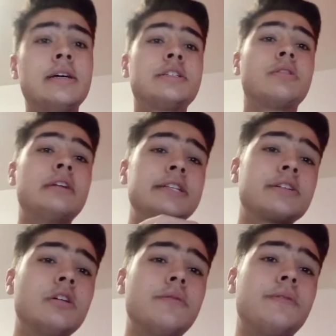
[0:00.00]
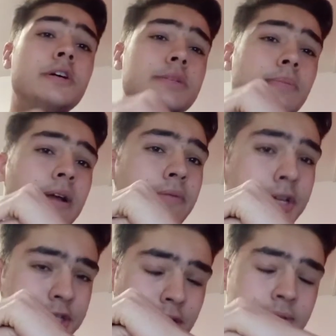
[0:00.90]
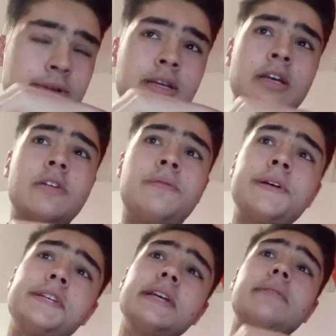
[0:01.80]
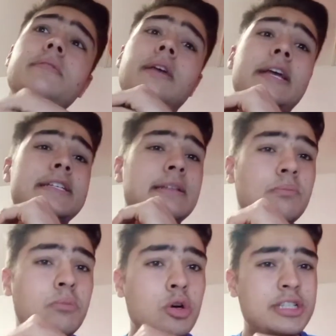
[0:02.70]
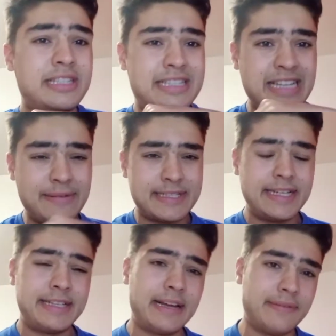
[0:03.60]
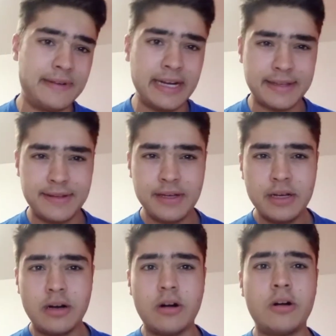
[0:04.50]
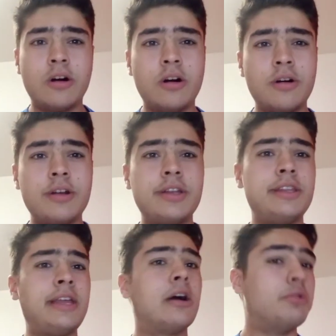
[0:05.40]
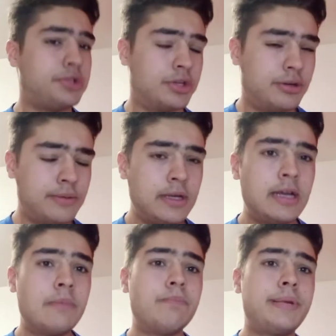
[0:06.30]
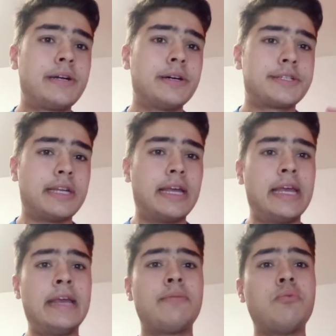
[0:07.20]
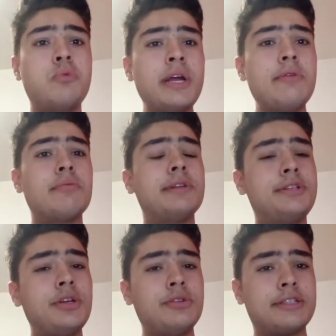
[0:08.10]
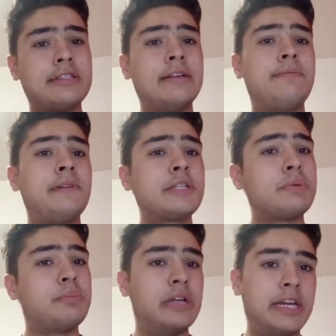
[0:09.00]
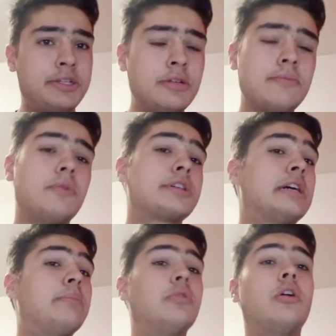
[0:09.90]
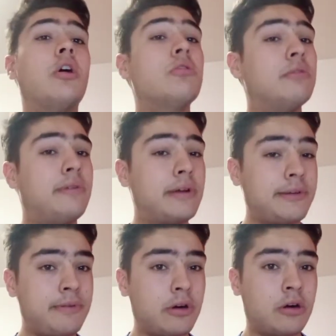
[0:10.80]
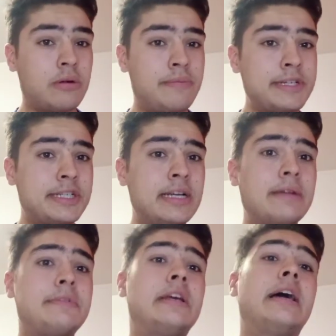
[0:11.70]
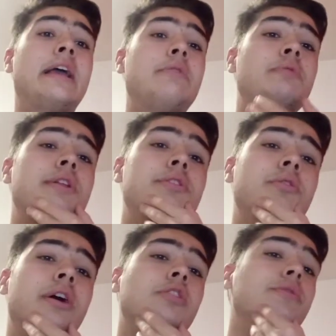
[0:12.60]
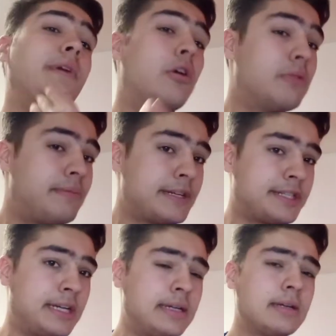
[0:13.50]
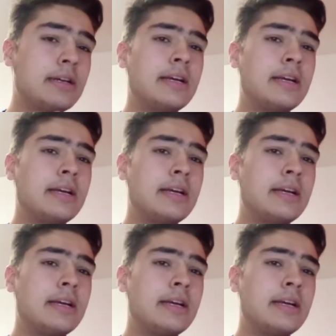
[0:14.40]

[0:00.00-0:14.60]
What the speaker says: So let's go first by fishing. Fishing is the most devastating effect on the ocean, because if we reduce the fish population, for example, overfishing, if we do a lot of overfishing,